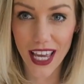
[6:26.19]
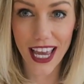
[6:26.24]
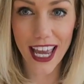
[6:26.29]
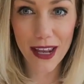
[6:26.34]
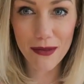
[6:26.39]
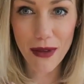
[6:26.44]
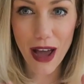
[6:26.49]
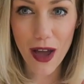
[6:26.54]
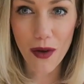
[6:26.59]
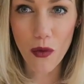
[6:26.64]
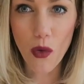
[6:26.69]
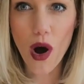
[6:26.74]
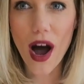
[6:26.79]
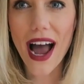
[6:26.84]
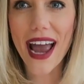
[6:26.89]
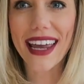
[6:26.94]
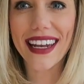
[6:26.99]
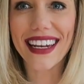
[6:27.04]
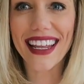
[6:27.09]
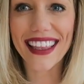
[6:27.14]
in my
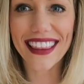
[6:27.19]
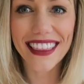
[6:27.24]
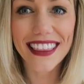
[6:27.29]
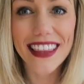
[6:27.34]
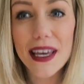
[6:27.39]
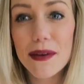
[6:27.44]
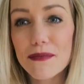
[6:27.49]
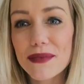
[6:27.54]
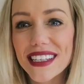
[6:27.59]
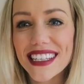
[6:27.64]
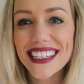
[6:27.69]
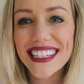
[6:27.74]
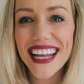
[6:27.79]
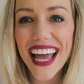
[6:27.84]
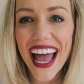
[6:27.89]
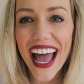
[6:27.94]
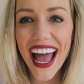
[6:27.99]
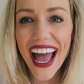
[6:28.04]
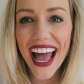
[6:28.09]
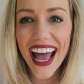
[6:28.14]
wine
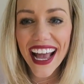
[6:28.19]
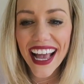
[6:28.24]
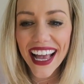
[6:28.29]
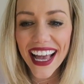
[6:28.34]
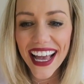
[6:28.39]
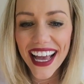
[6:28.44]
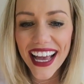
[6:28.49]
lipstick.